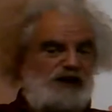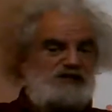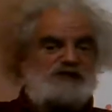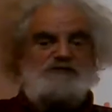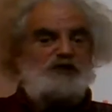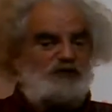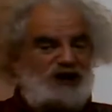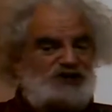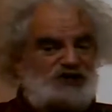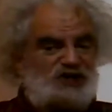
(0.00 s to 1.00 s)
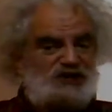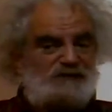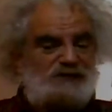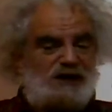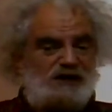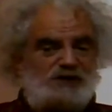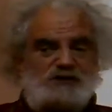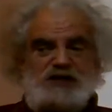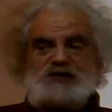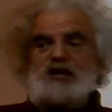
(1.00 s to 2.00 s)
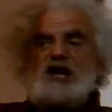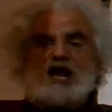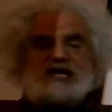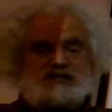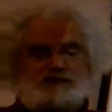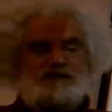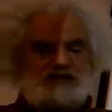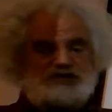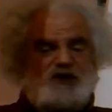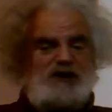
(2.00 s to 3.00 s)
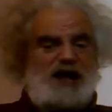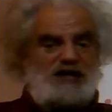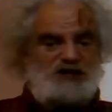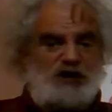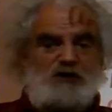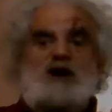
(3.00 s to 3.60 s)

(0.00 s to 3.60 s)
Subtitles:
kinds of filtration systems that'll do this. Something that's sterilized, though,